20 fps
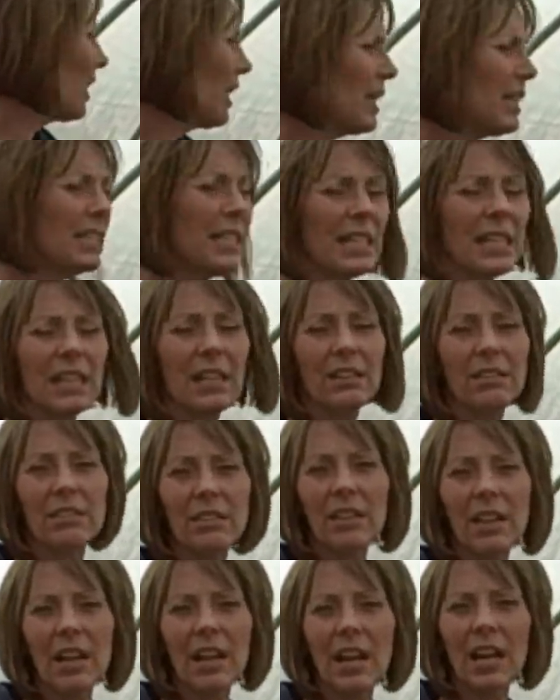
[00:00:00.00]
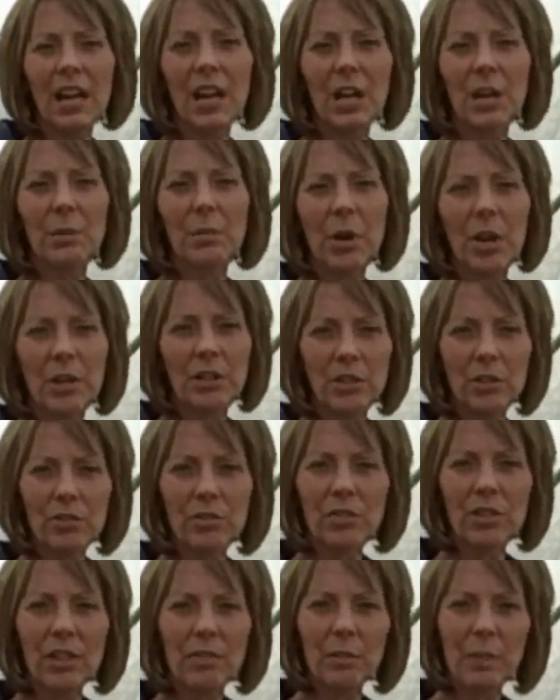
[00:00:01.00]
to cut down on
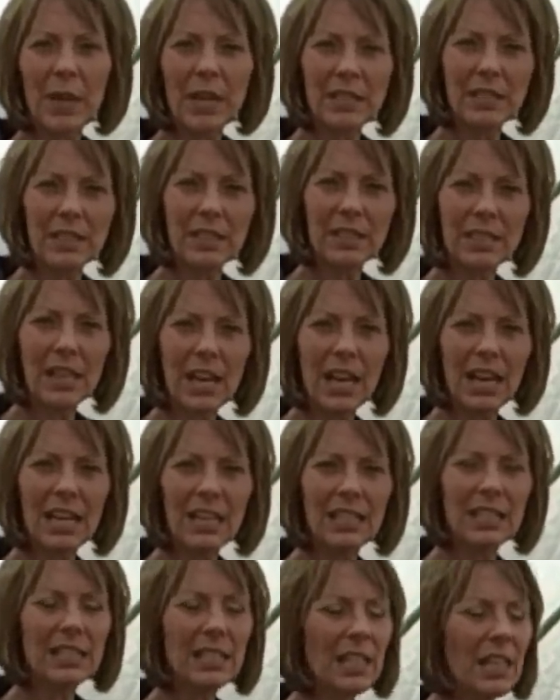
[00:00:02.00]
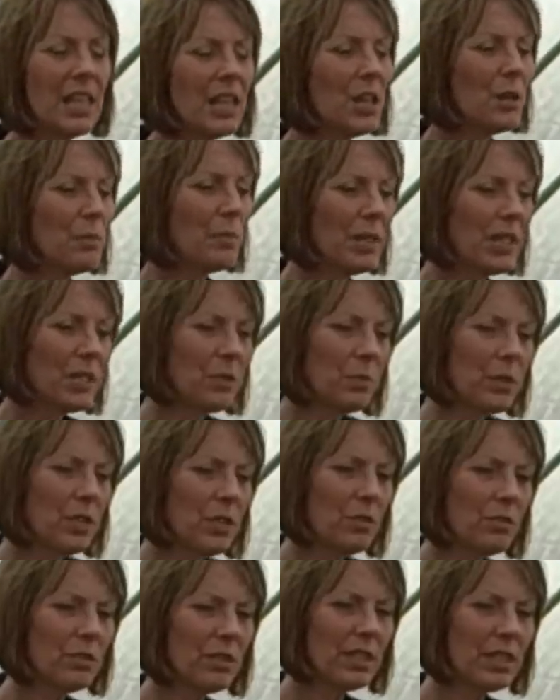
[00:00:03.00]
use of pesticides because
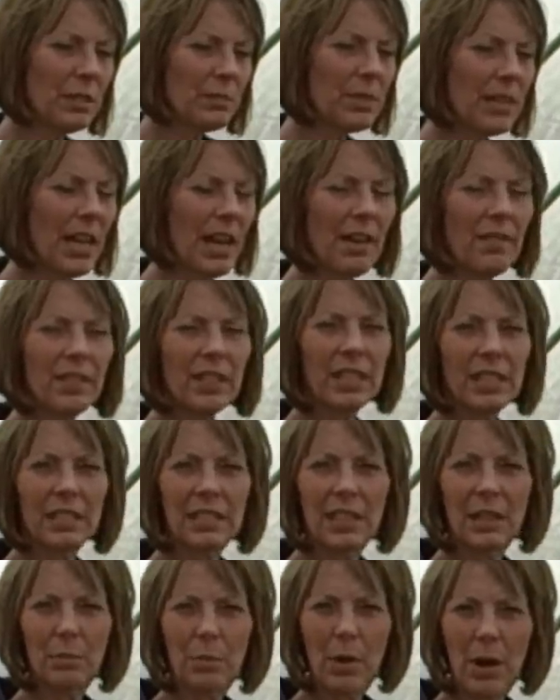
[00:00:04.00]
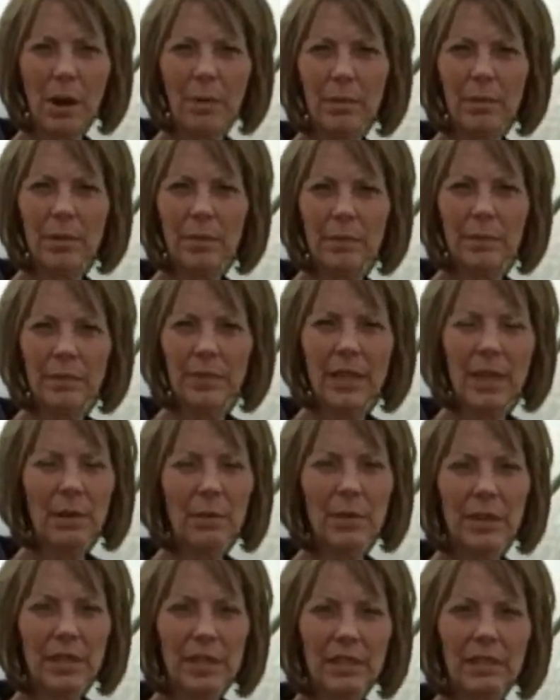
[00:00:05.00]
we don't seem to have the insect problem
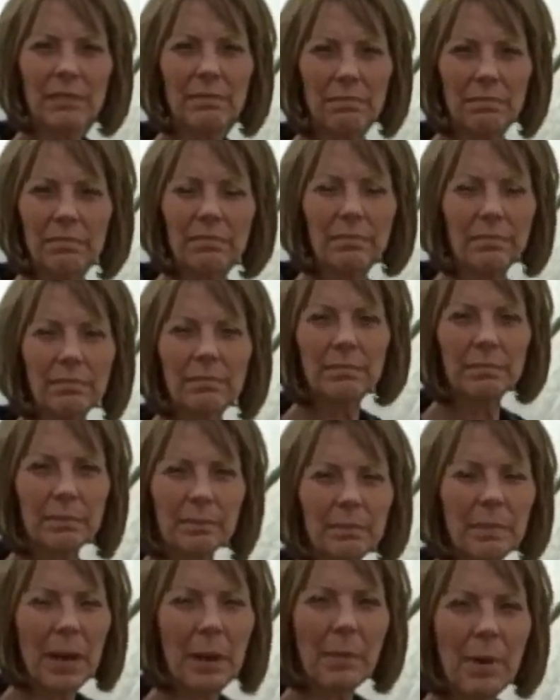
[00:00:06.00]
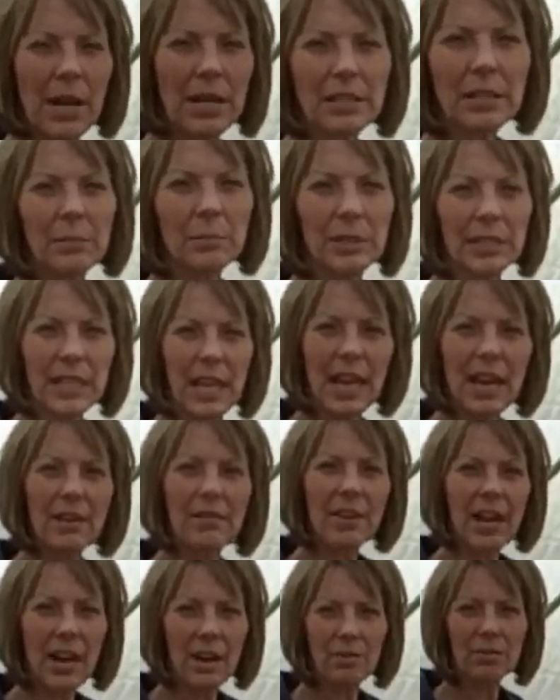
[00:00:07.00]
that we might possibly have